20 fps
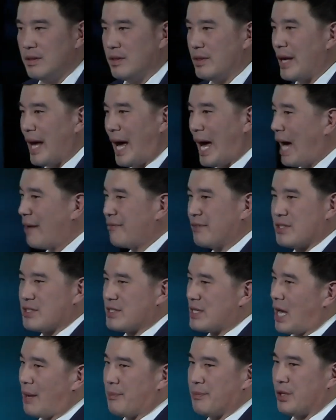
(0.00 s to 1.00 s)
You have to
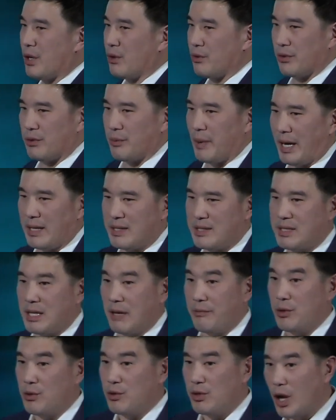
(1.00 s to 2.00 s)
stop known threats.
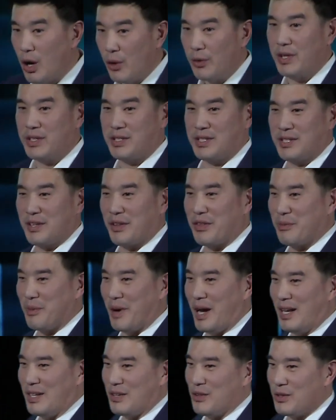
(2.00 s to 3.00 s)
If you know this is a
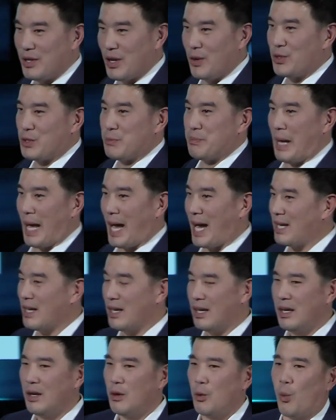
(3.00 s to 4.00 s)
threat, you know it's
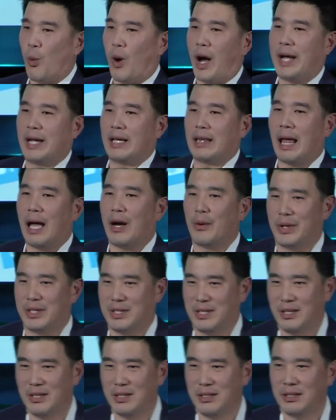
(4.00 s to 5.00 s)
bad, why allow
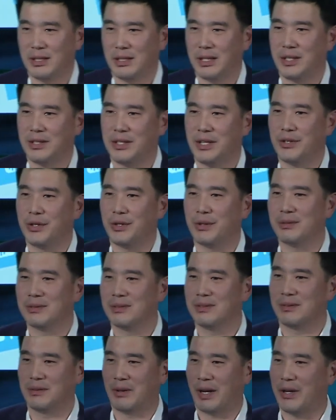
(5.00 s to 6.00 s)
it to continue,
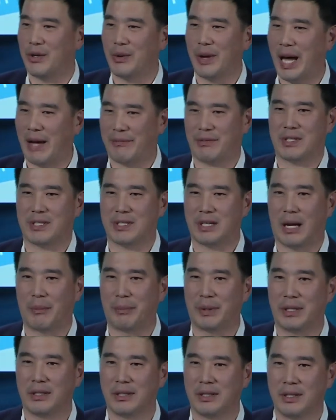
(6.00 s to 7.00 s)
right? You have to
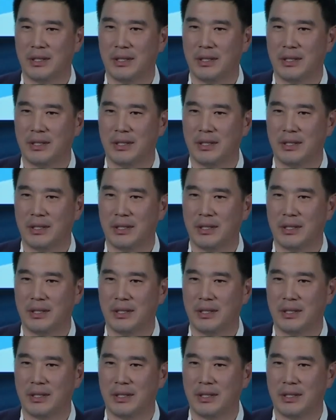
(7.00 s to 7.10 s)
stop it.